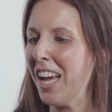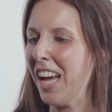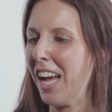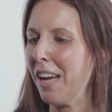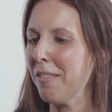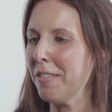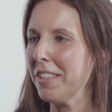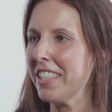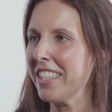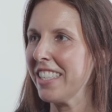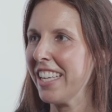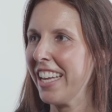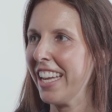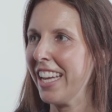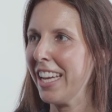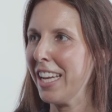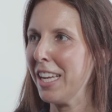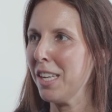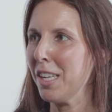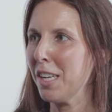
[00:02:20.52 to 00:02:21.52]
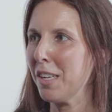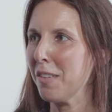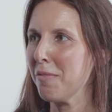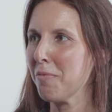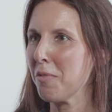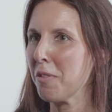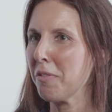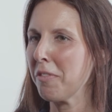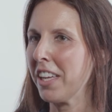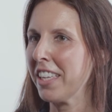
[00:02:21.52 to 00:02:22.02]
I would say
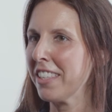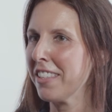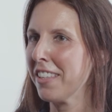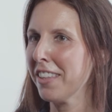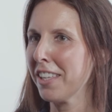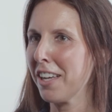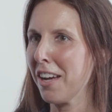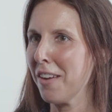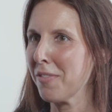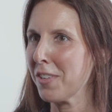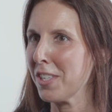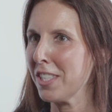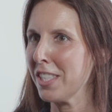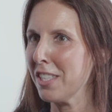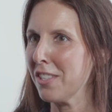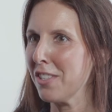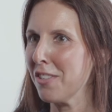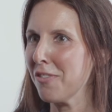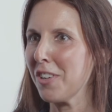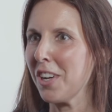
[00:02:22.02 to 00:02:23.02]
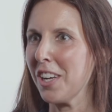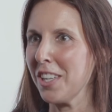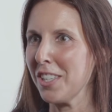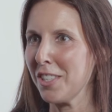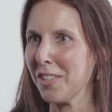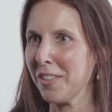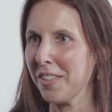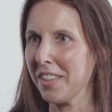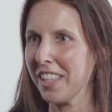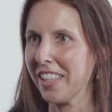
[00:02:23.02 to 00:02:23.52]
reflect on the conferences you've gone
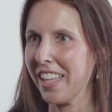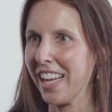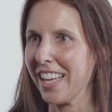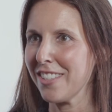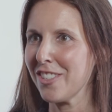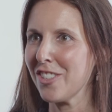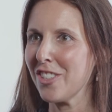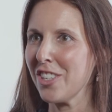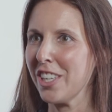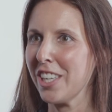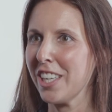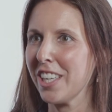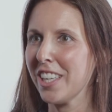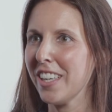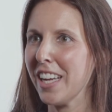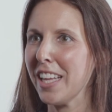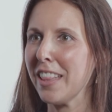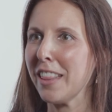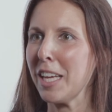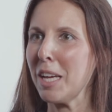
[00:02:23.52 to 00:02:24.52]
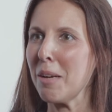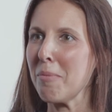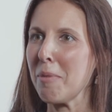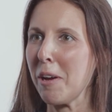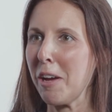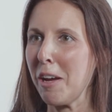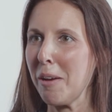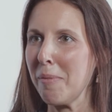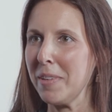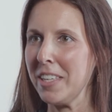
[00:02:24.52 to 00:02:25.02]
to in the last year and think about
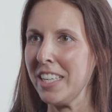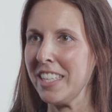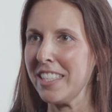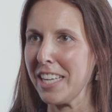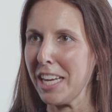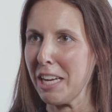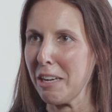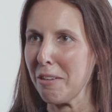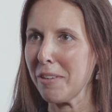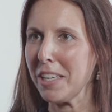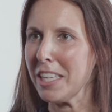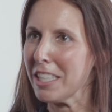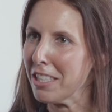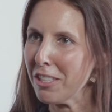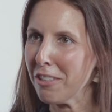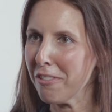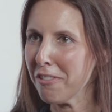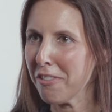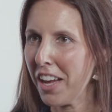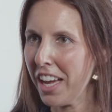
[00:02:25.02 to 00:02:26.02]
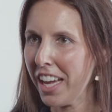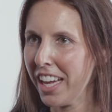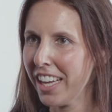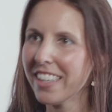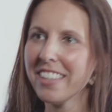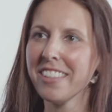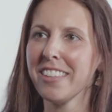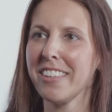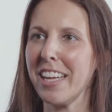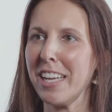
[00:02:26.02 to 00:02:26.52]
how many takeaways you've
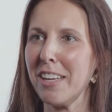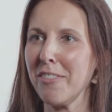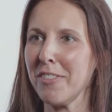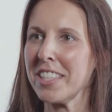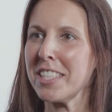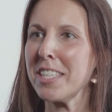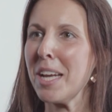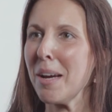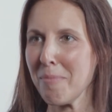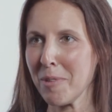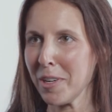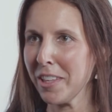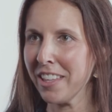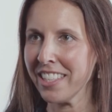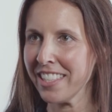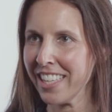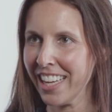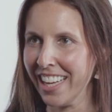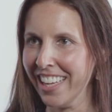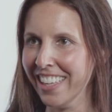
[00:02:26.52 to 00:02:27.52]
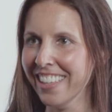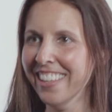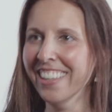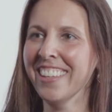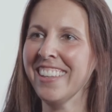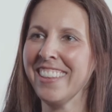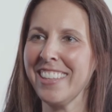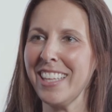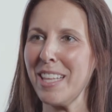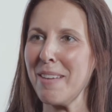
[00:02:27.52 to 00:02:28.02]
had. And if it's not more than
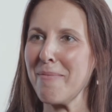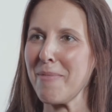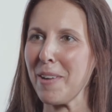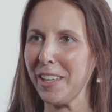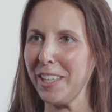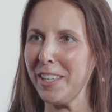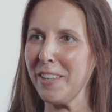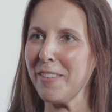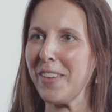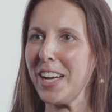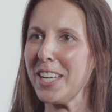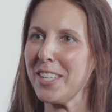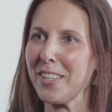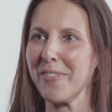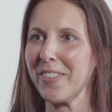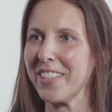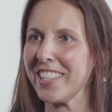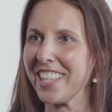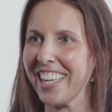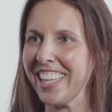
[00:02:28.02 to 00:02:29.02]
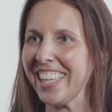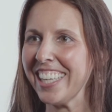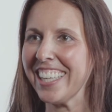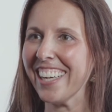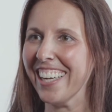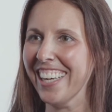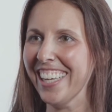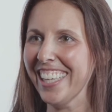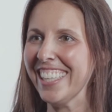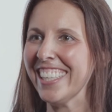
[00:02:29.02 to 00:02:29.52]
10, then they probably don't match up with
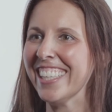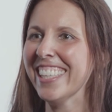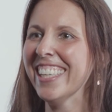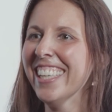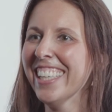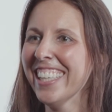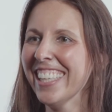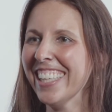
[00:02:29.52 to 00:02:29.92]
TINYcon.